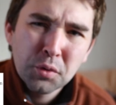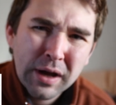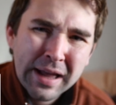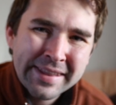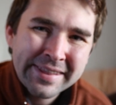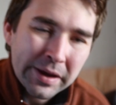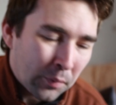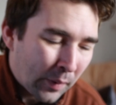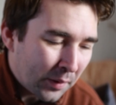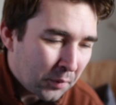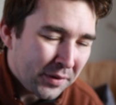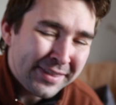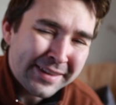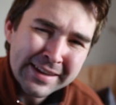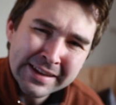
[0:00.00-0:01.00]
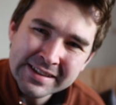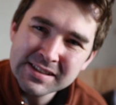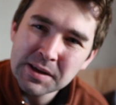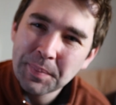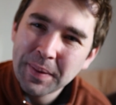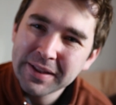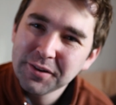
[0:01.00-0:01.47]
And they went with
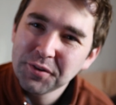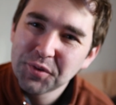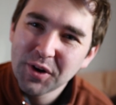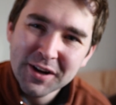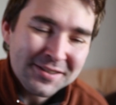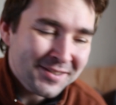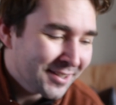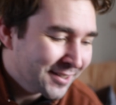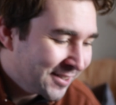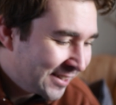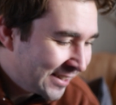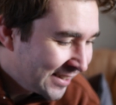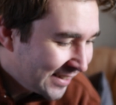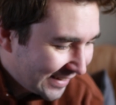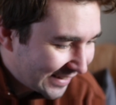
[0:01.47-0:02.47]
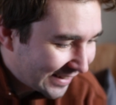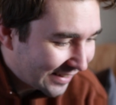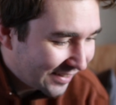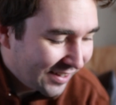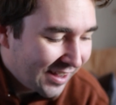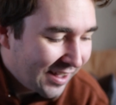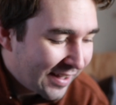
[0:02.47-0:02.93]
Isabella Rossellini
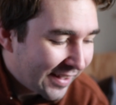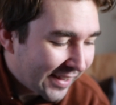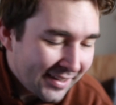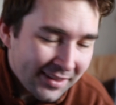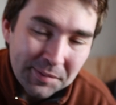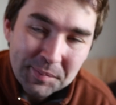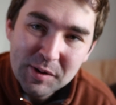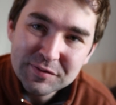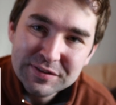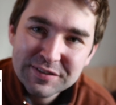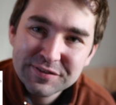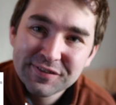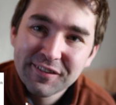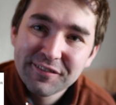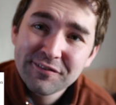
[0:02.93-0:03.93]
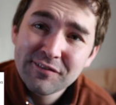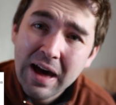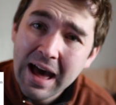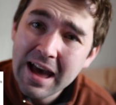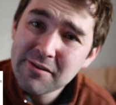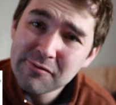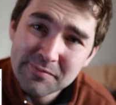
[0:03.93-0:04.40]
in the movie for
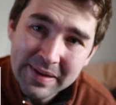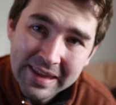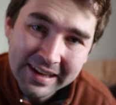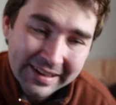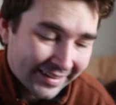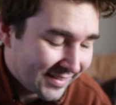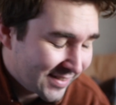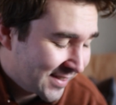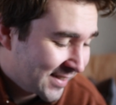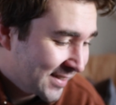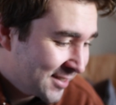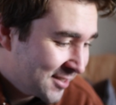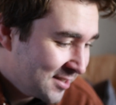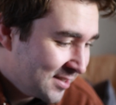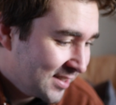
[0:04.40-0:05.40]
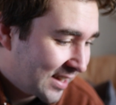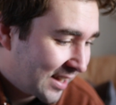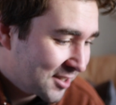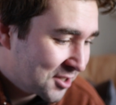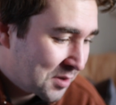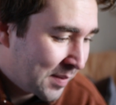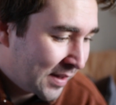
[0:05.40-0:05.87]
5 minutes, and she
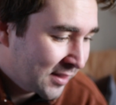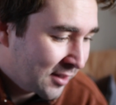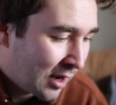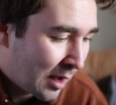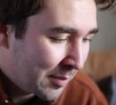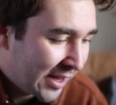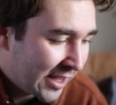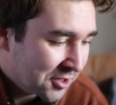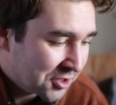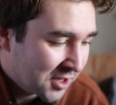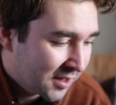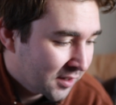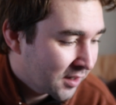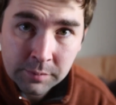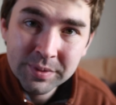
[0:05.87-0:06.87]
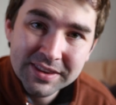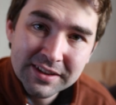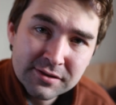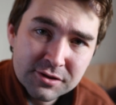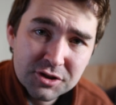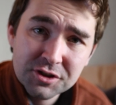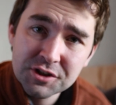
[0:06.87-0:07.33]
made the nomination. But this
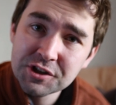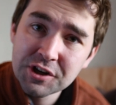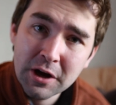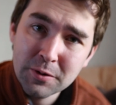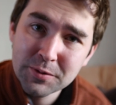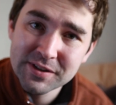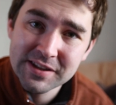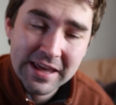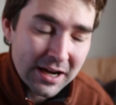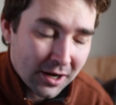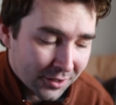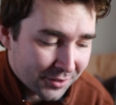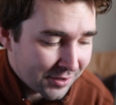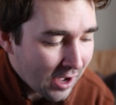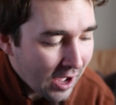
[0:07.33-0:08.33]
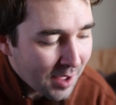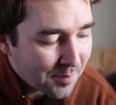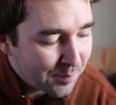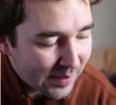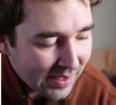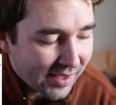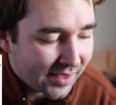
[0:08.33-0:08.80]
just shows they are
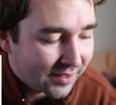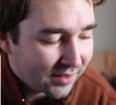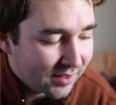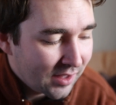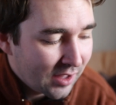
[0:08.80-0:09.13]
not big